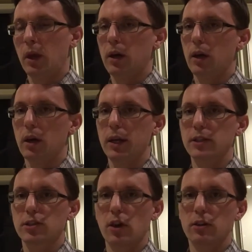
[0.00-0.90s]
It
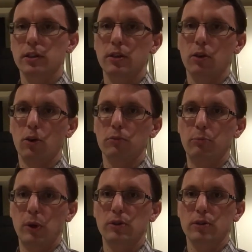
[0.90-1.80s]
started on
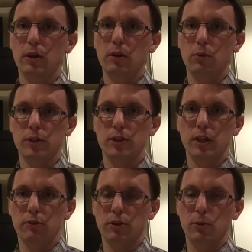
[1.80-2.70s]
Burns Night, which is
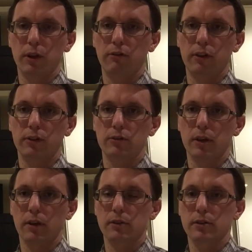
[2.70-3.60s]
January 25th,
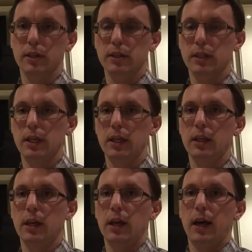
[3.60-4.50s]

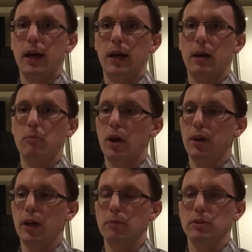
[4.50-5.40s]
2016, and
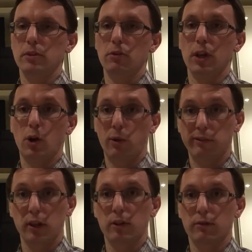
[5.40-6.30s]
I aim to do the
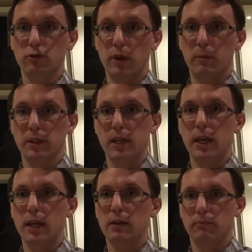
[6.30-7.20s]
equivalent of a Dram A
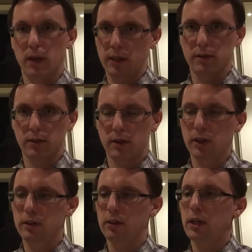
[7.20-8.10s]
day, hence the
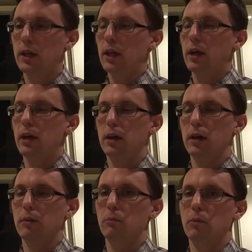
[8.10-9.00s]
title,
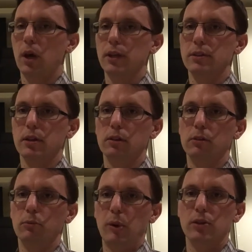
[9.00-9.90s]

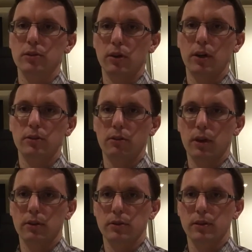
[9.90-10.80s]
until Burns Night
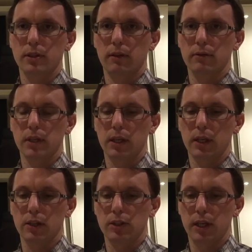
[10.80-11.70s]
2017
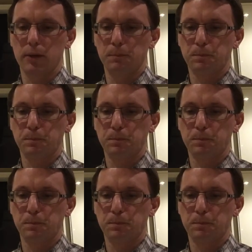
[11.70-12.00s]
next year.